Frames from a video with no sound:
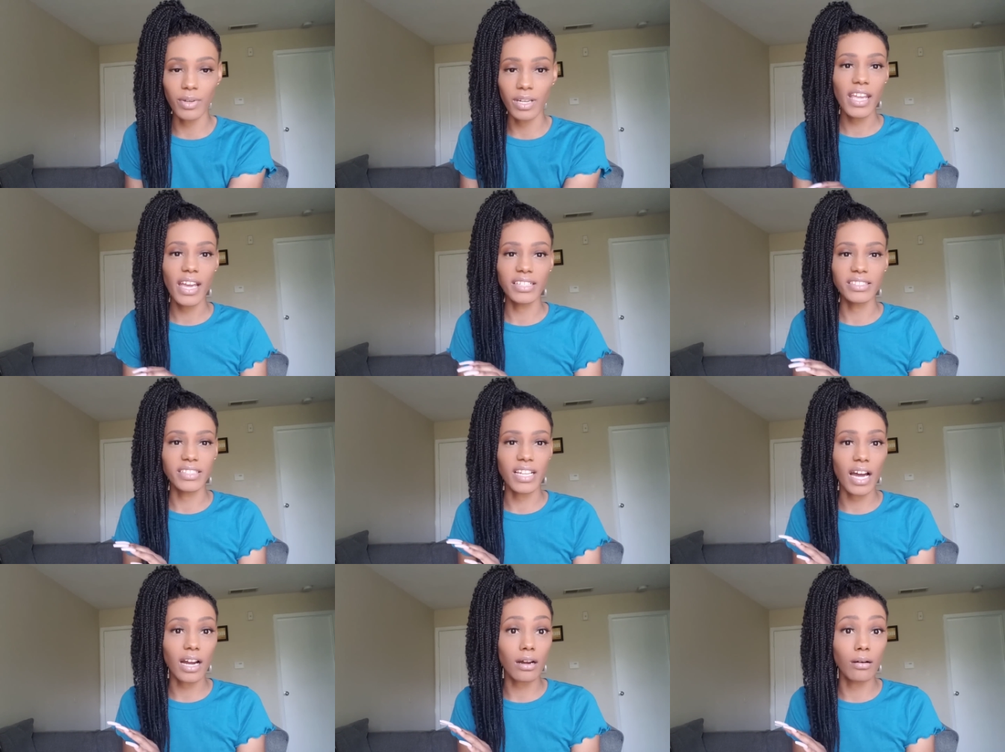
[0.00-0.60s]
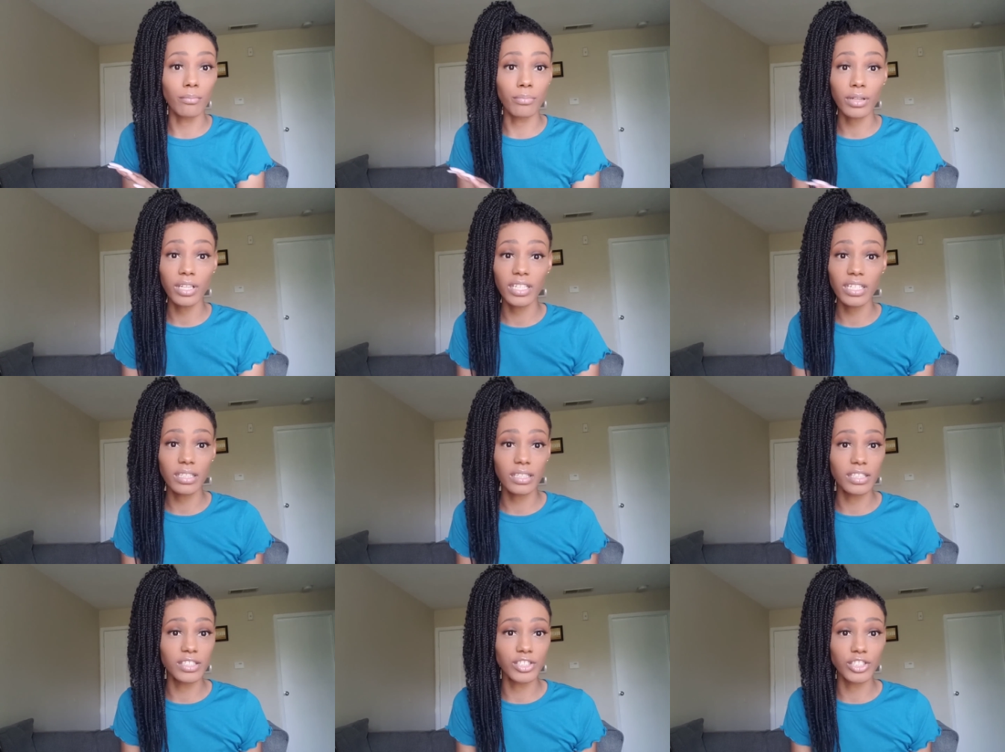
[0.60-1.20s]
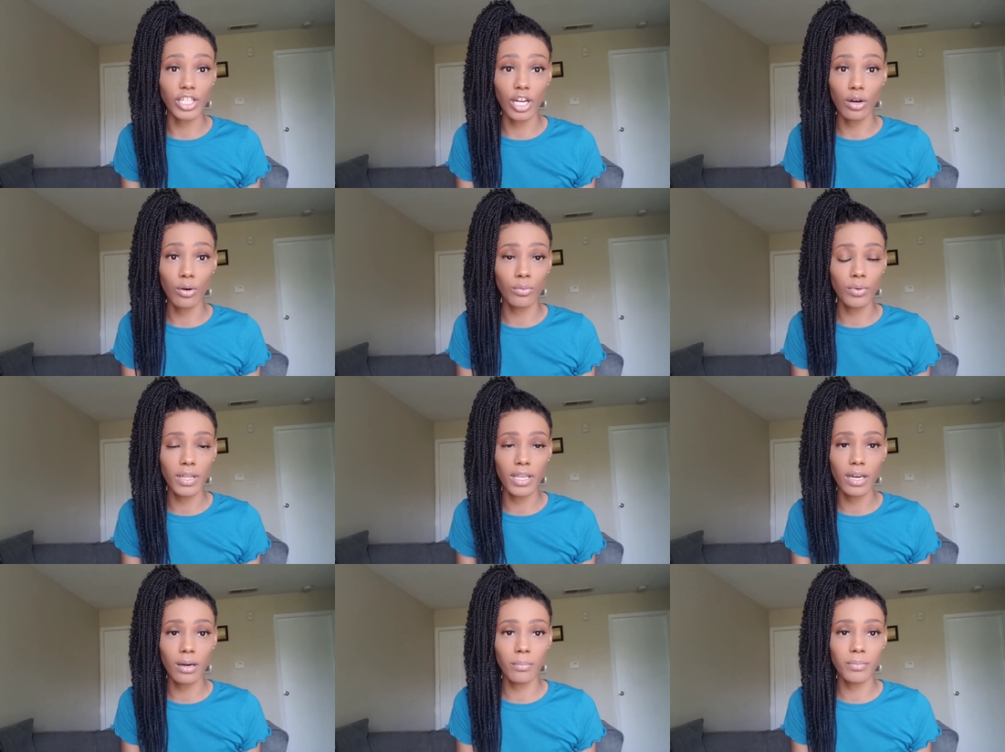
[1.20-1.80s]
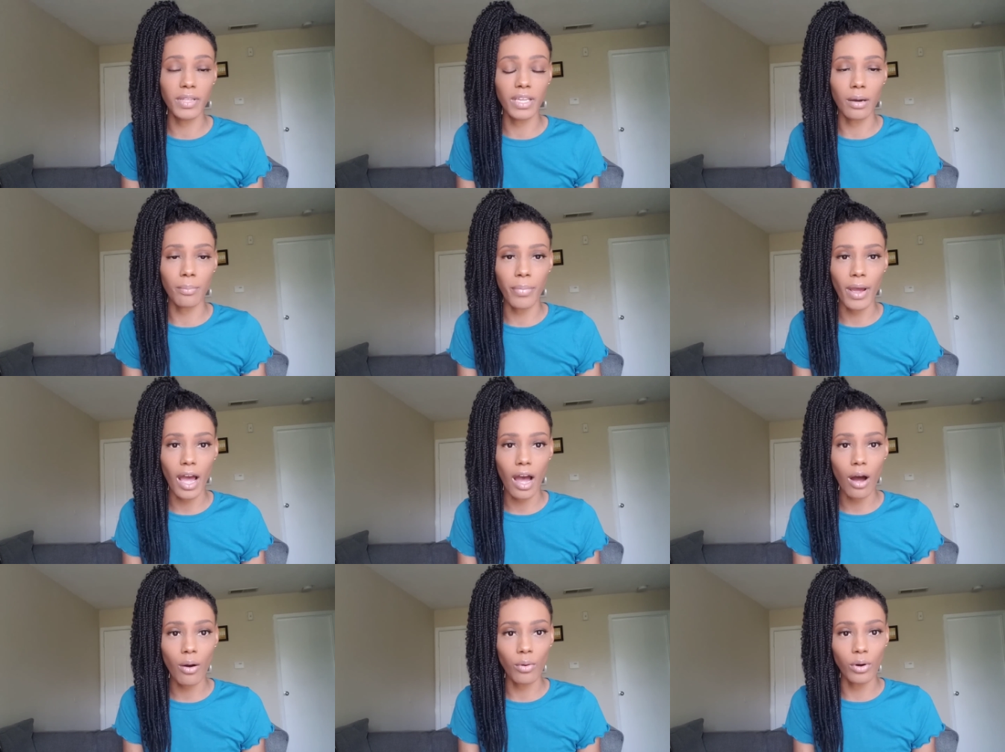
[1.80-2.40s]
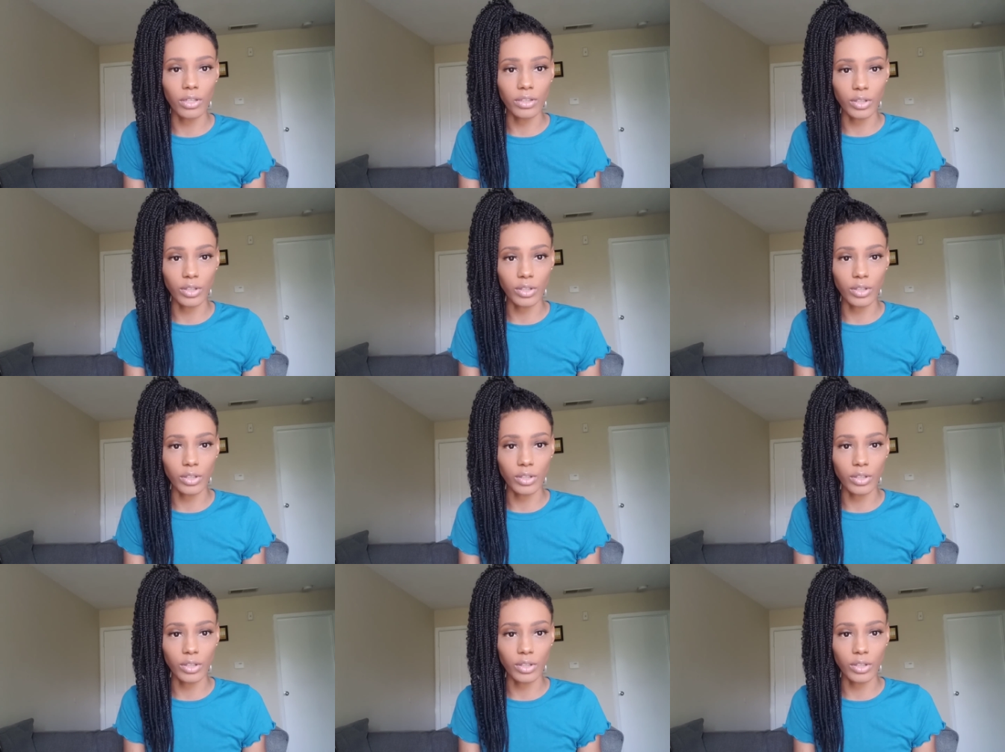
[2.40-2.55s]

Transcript: He has not completely shown them the power,